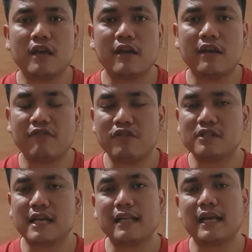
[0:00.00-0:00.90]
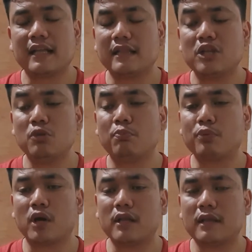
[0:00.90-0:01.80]
if you said like did you
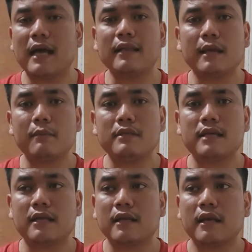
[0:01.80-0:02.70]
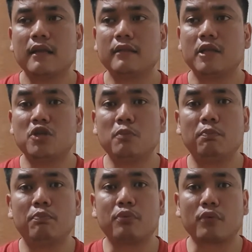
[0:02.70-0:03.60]
brought that, that means that did you
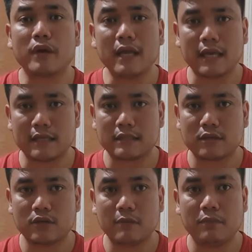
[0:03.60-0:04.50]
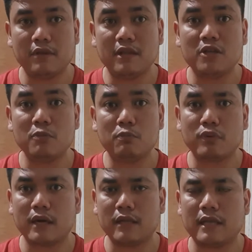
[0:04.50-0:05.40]
bring it, or did you
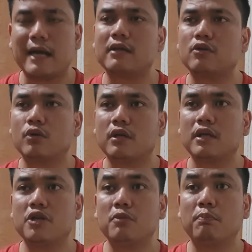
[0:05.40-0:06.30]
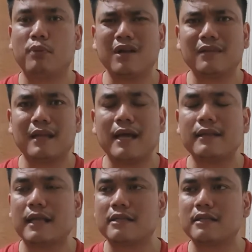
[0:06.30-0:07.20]
bring that, or did you bought that,
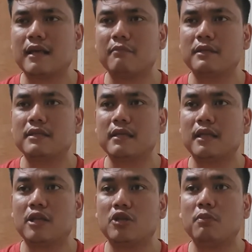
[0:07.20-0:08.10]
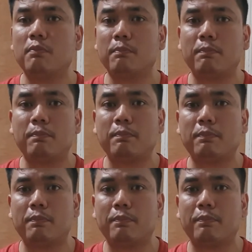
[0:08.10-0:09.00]
that means that did you
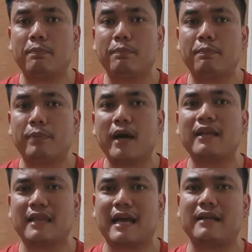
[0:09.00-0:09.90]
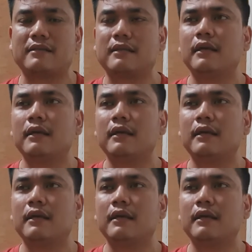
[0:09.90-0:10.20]
buy that.